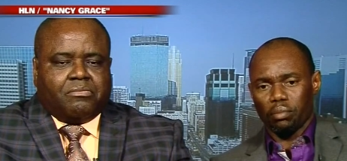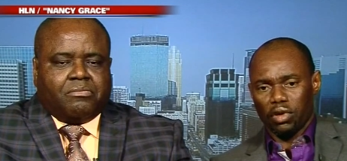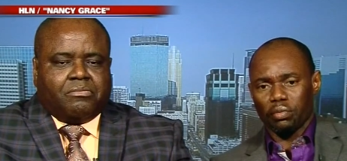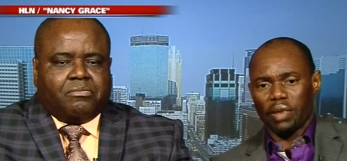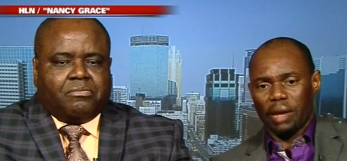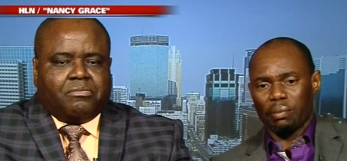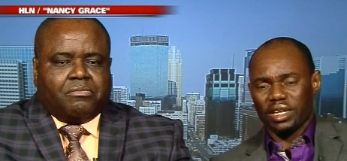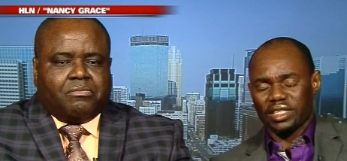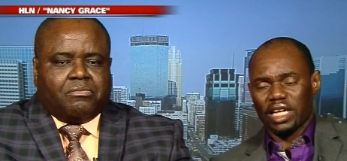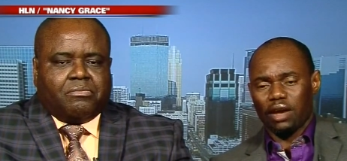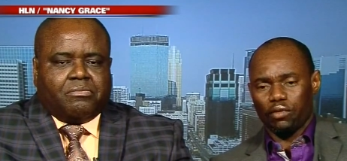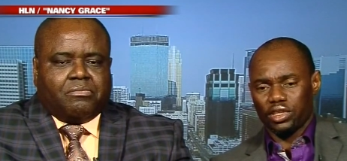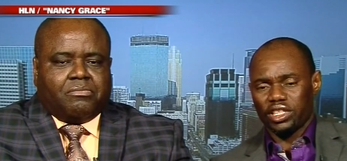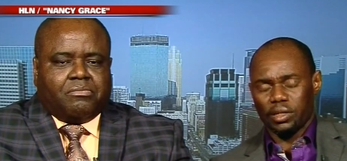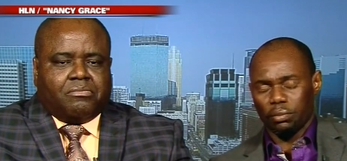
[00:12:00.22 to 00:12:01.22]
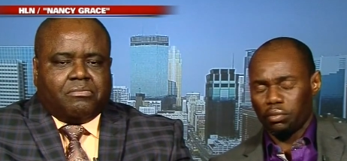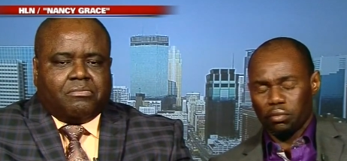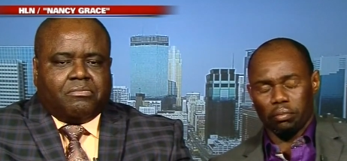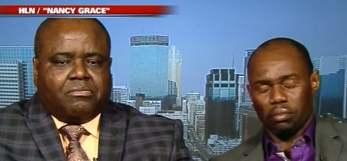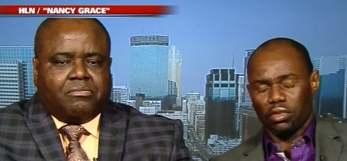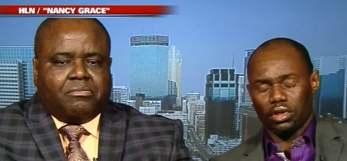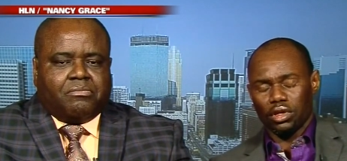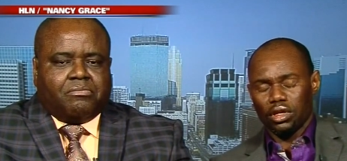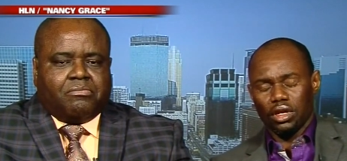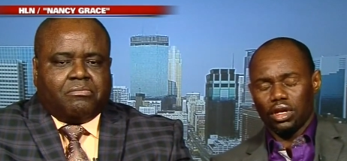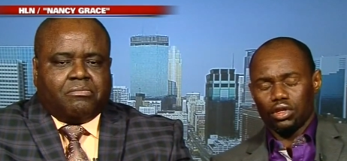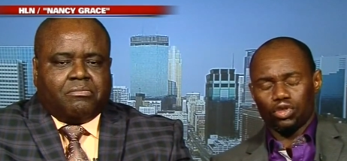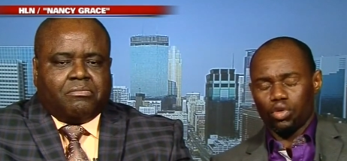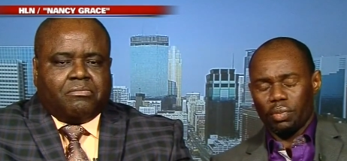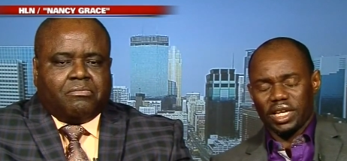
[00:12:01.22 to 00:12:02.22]
Speaker 1: by myself. I wasn't
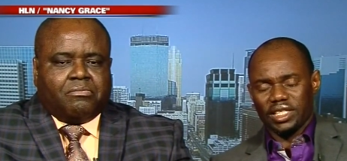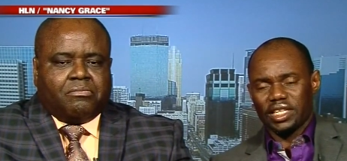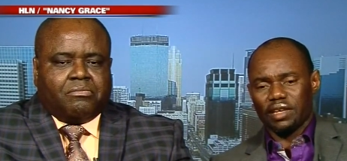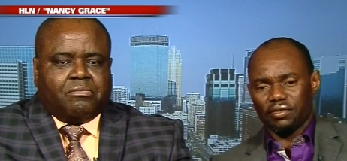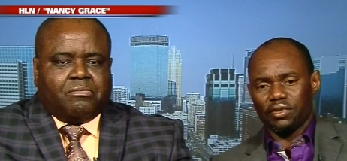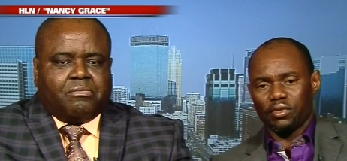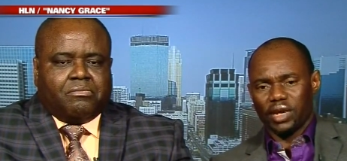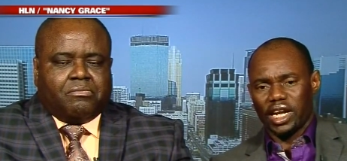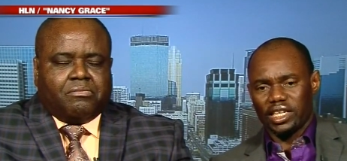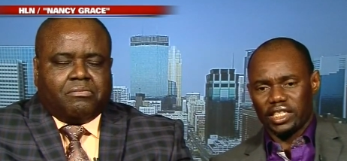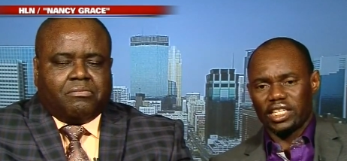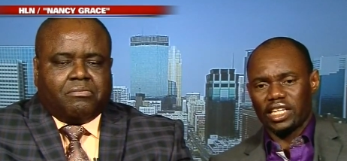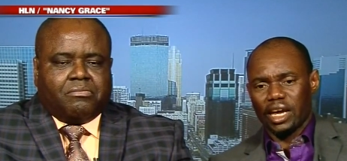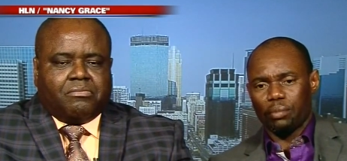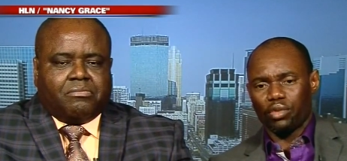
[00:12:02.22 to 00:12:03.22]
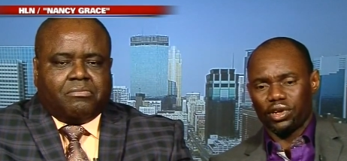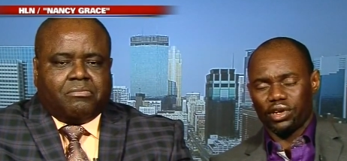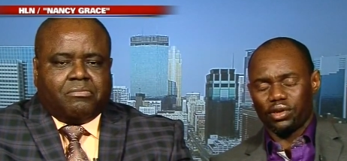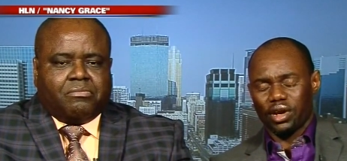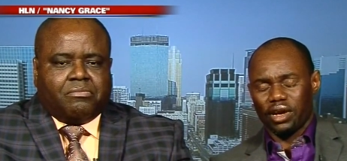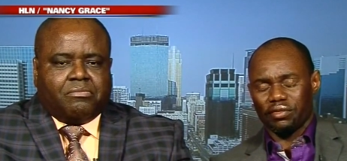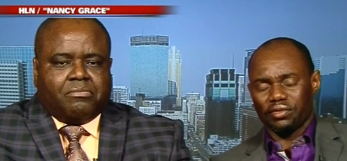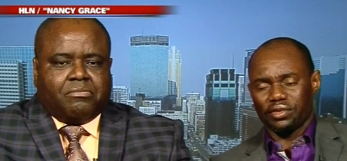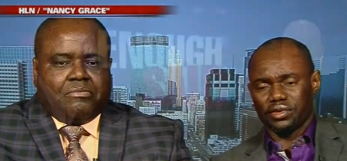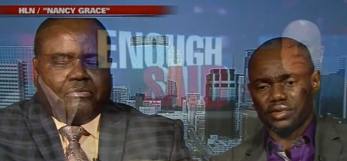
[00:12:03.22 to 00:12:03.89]
to myself when I did that polygraph.